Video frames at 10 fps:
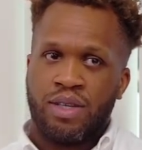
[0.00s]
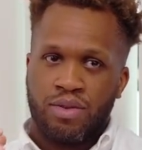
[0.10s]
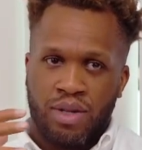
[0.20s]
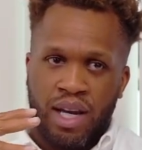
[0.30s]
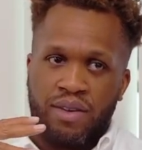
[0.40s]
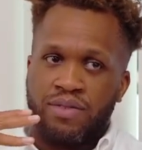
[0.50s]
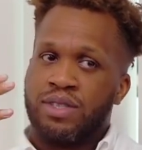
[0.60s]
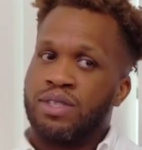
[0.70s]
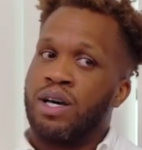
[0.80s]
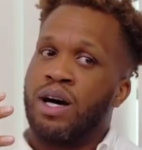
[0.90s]
you kind of
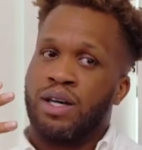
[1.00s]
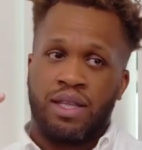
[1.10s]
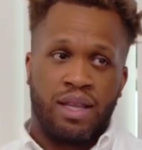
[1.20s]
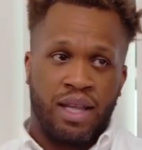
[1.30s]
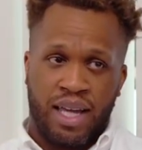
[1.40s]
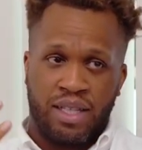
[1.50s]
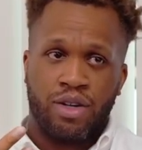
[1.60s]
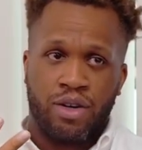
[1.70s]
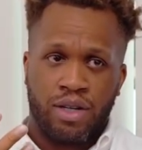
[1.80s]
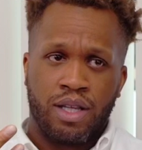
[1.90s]
saw the light
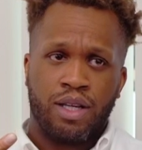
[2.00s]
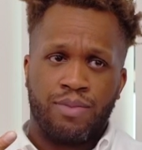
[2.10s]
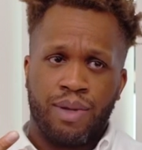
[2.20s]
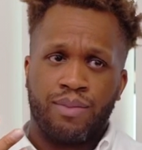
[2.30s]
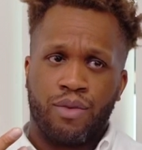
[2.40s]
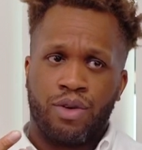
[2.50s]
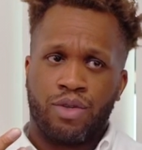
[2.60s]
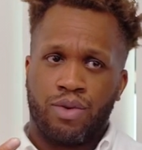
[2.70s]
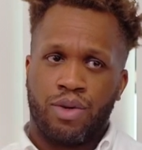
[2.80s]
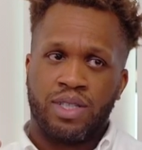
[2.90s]
turn a little bit more
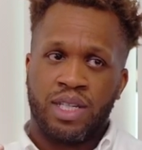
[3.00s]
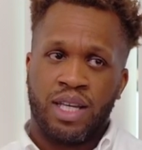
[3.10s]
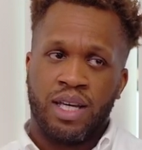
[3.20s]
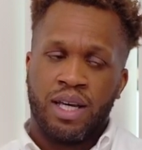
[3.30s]
towards it.